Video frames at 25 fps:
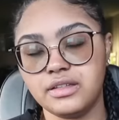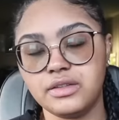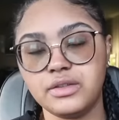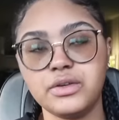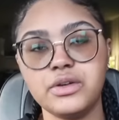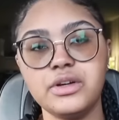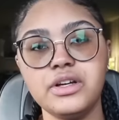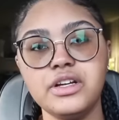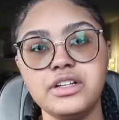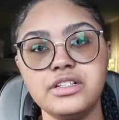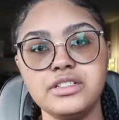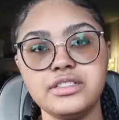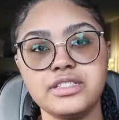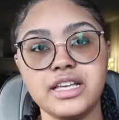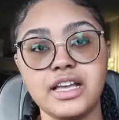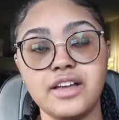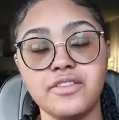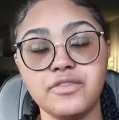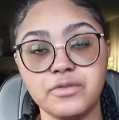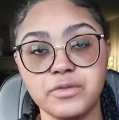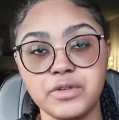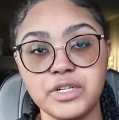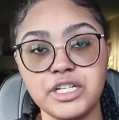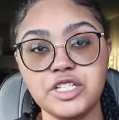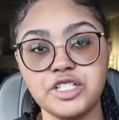lawyers
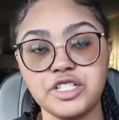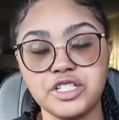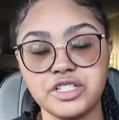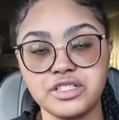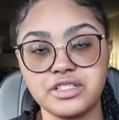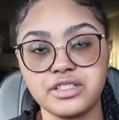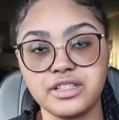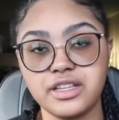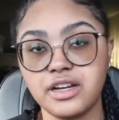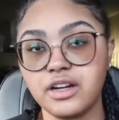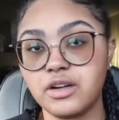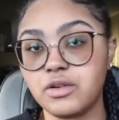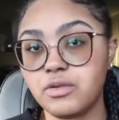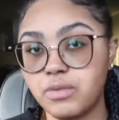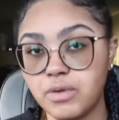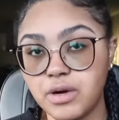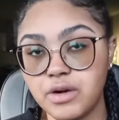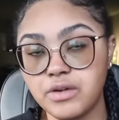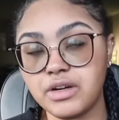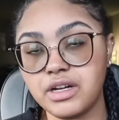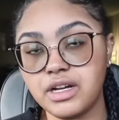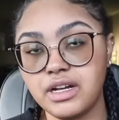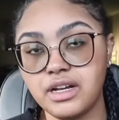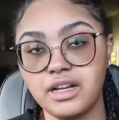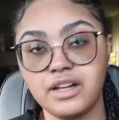have reached their
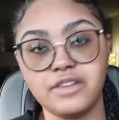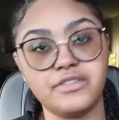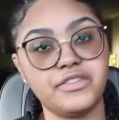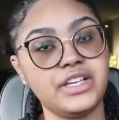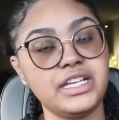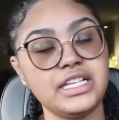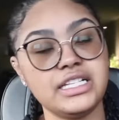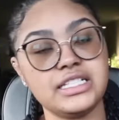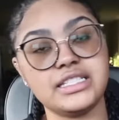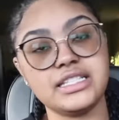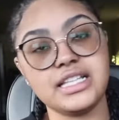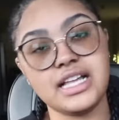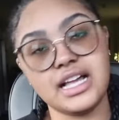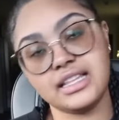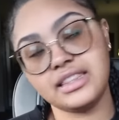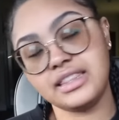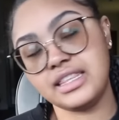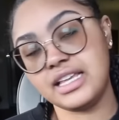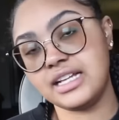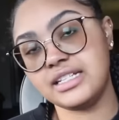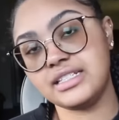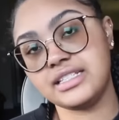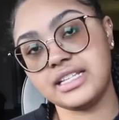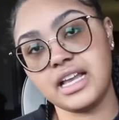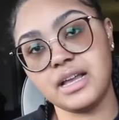quota of he's not
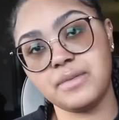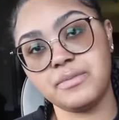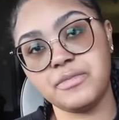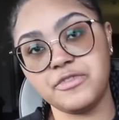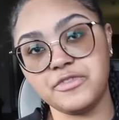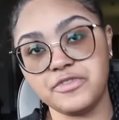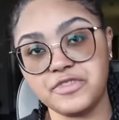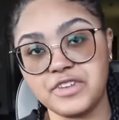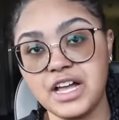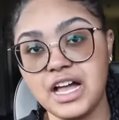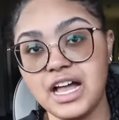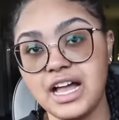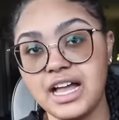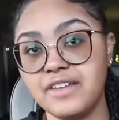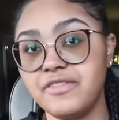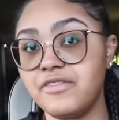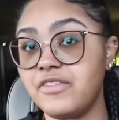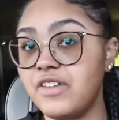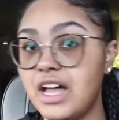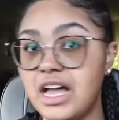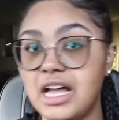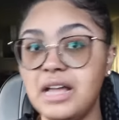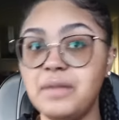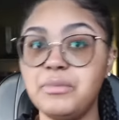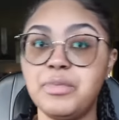that type of guy
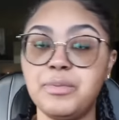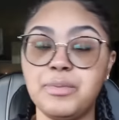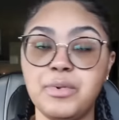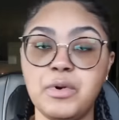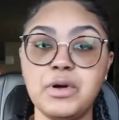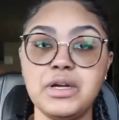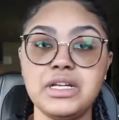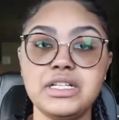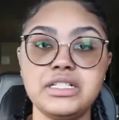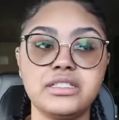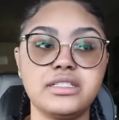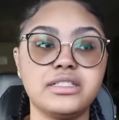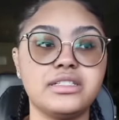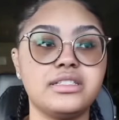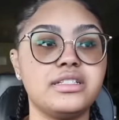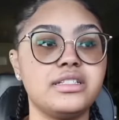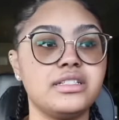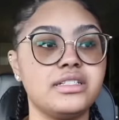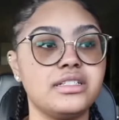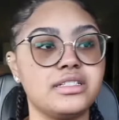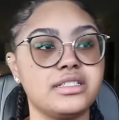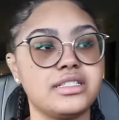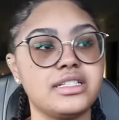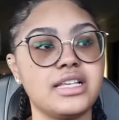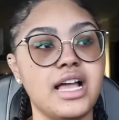vibe points to
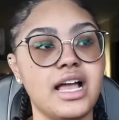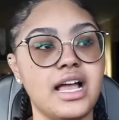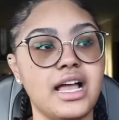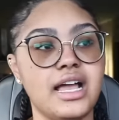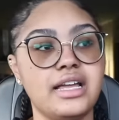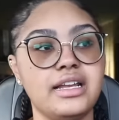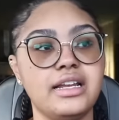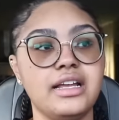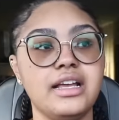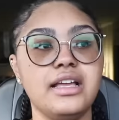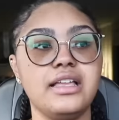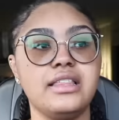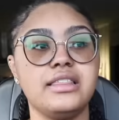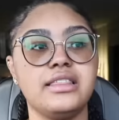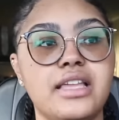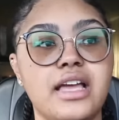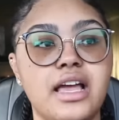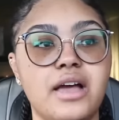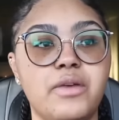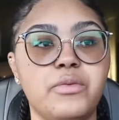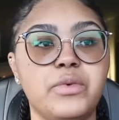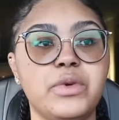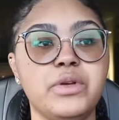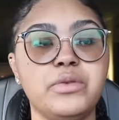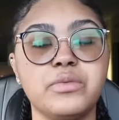decide
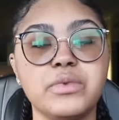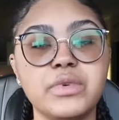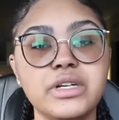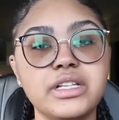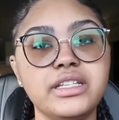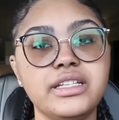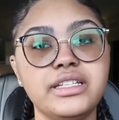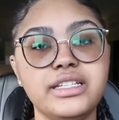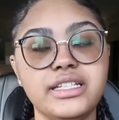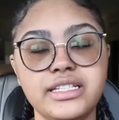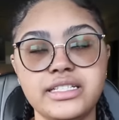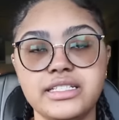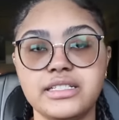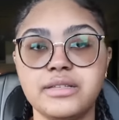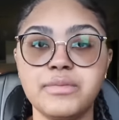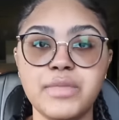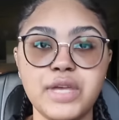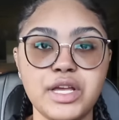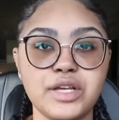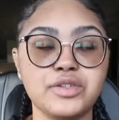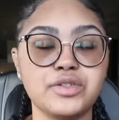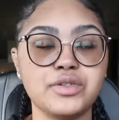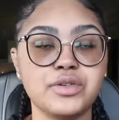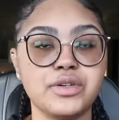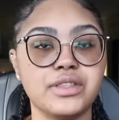that we really need to
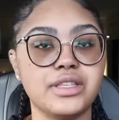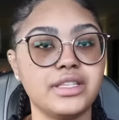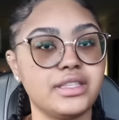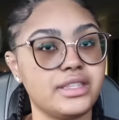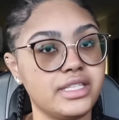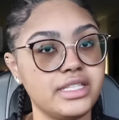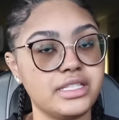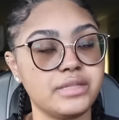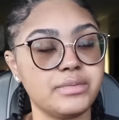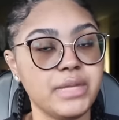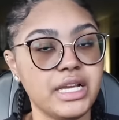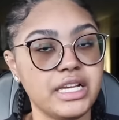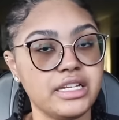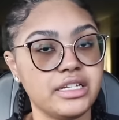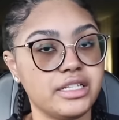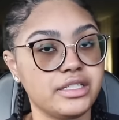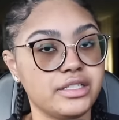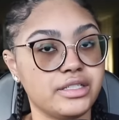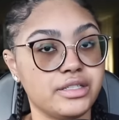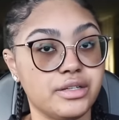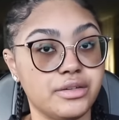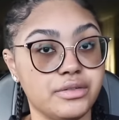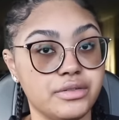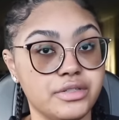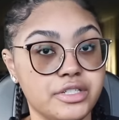make sure that this man
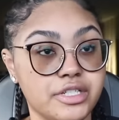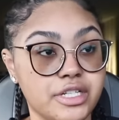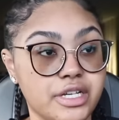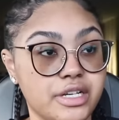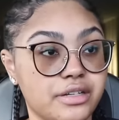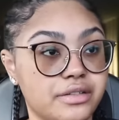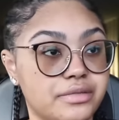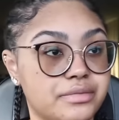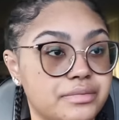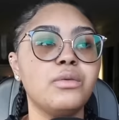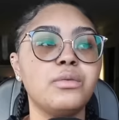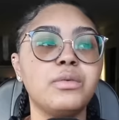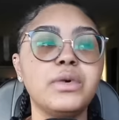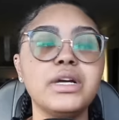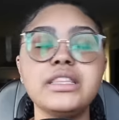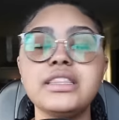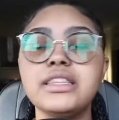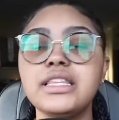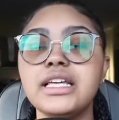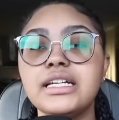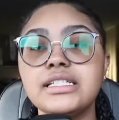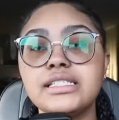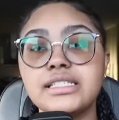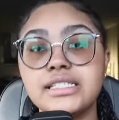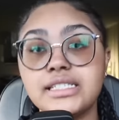doesn't go to jail. With that